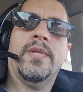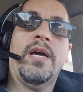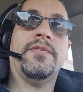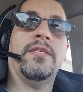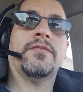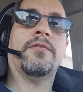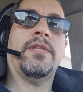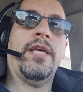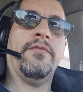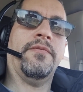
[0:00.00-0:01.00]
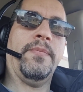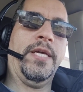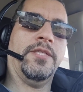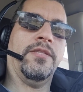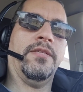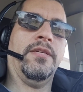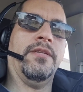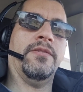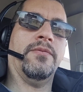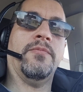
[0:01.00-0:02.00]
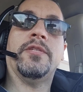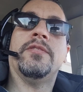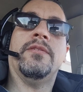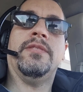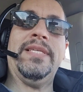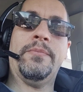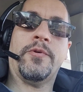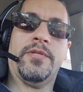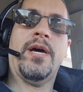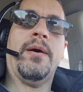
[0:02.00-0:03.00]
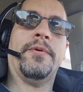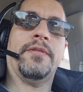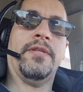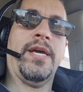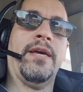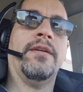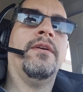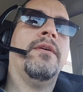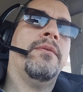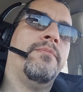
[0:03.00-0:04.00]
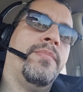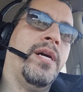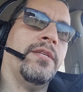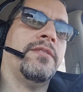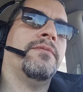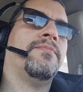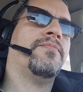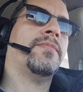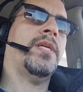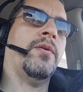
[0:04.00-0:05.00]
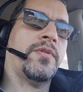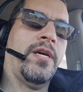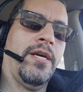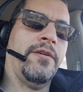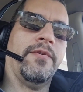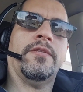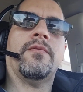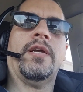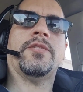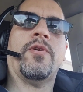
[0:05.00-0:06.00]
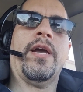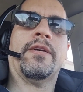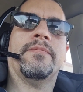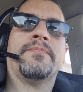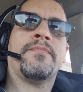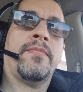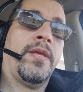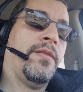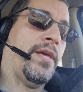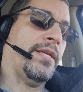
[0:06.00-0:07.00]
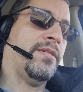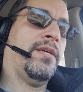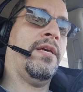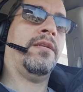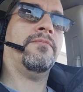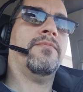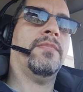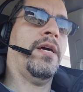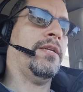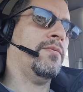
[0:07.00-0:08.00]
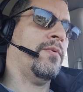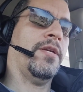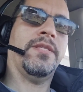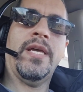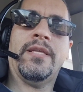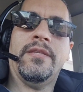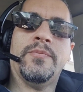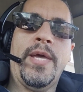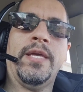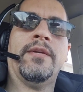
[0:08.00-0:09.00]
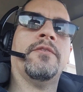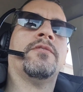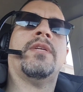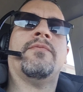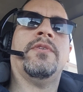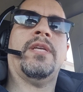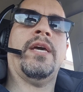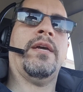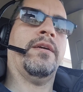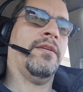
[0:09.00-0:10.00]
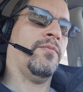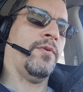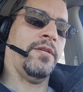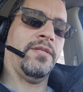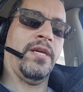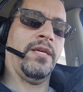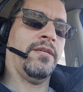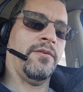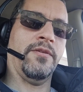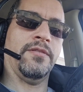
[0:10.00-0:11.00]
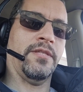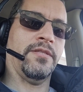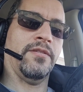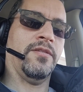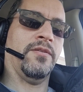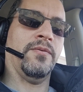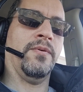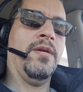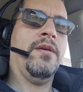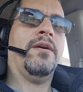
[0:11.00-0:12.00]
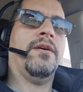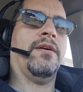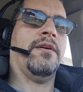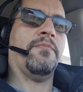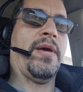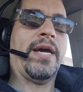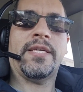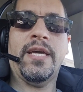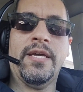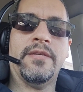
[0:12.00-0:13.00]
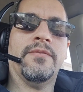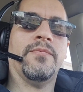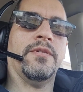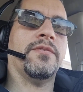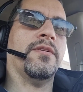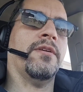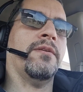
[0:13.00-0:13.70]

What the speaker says: I've since learned that inflammation is a much deeper topic than that, but I was kind of on the right track. That said, I didn't want to take these painkillers every day. I didn't want to take, in addition to Back Aid, which